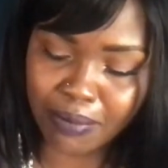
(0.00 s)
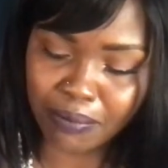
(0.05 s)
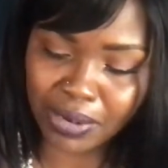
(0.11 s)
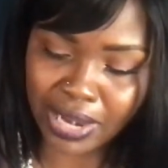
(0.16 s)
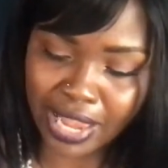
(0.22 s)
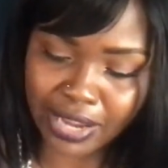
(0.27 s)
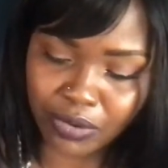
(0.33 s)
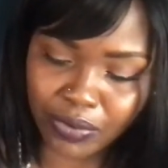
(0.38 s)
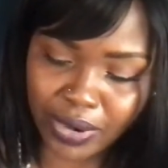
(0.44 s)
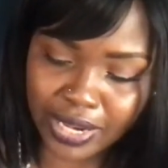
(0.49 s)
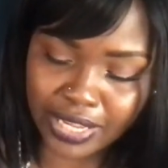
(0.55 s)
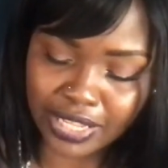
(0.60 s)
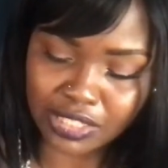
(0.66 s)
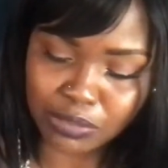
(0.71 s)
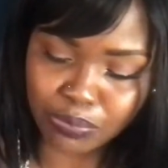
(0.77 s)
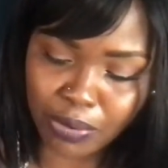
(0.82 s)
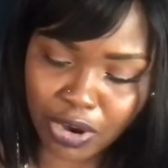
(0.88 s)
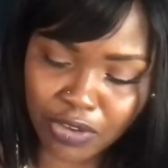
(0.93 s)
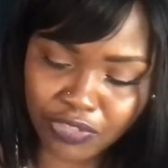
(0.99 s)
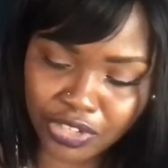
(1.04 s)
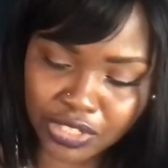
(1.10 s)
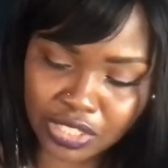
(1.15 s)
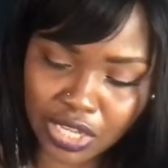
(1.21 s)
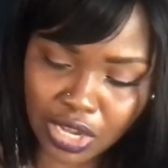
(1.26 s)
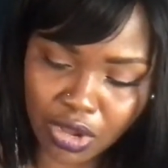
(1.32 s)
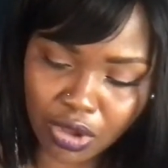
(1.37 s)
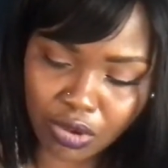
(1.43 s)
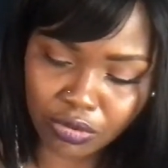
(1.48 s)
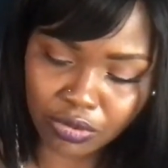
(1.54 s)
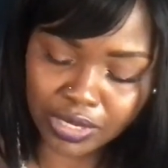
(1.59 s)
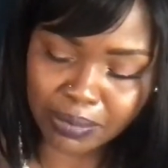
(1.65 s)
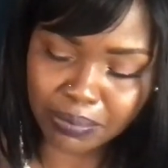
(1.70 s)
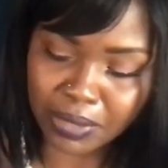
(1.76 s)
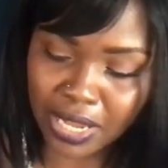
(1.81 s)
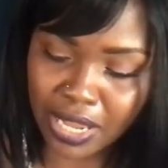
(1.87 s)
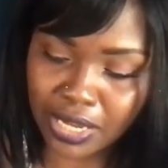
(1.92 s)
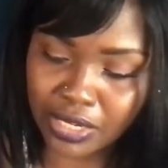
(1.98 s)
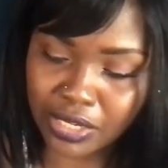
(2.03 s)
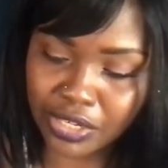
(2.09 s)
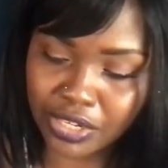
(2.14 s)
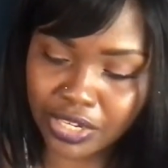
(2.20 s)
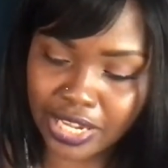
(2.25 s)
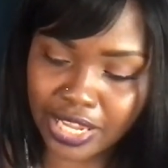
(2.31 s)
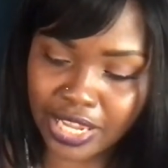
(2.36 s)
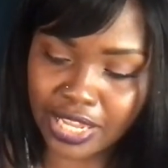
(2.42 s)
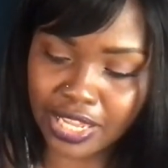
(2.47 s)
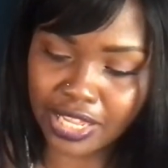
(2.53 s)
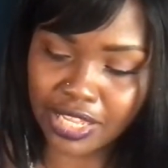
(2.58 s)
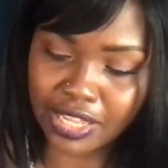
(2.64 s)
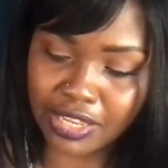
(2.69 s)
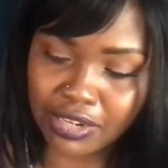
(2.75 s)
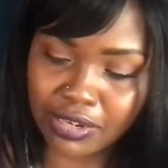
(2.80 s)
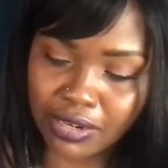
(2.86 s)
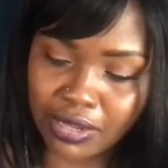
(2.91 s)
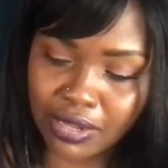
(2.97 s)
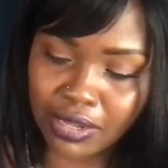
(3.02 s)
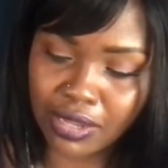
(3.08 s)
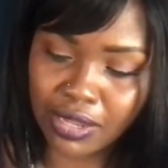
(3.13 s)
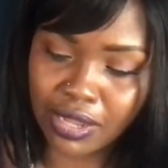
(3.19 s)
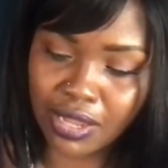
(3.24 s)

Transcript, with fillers: Black Radiance Perfect Tone lip color in,